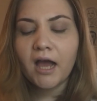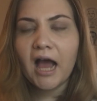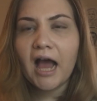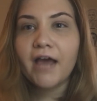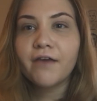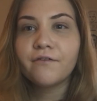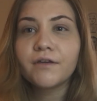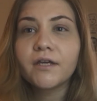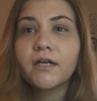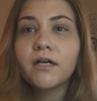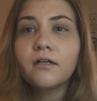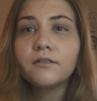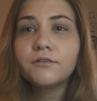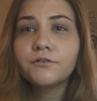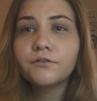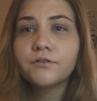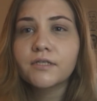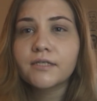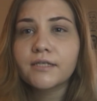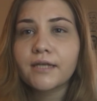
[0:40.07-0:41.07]
I think I'll
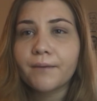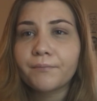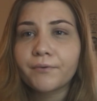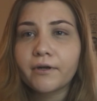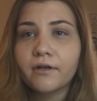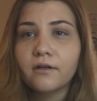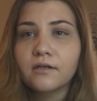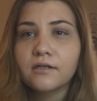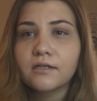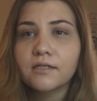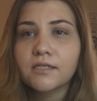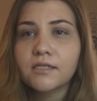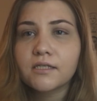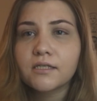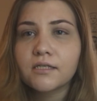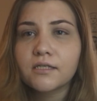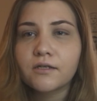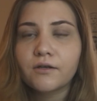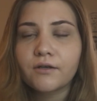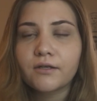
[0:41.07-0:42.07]
do separate looks
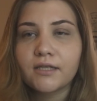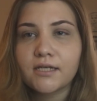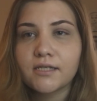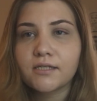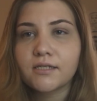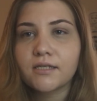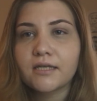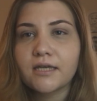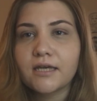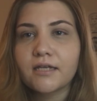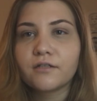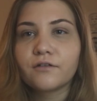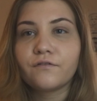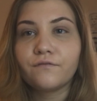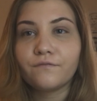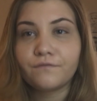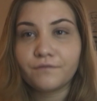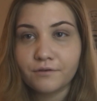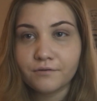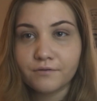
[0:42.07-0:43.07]
so it doesn't get
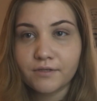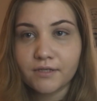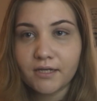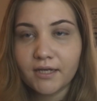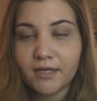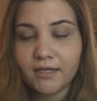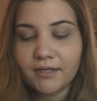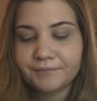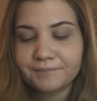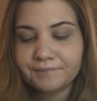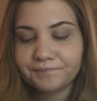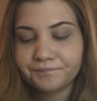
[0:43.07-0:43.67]
confusing.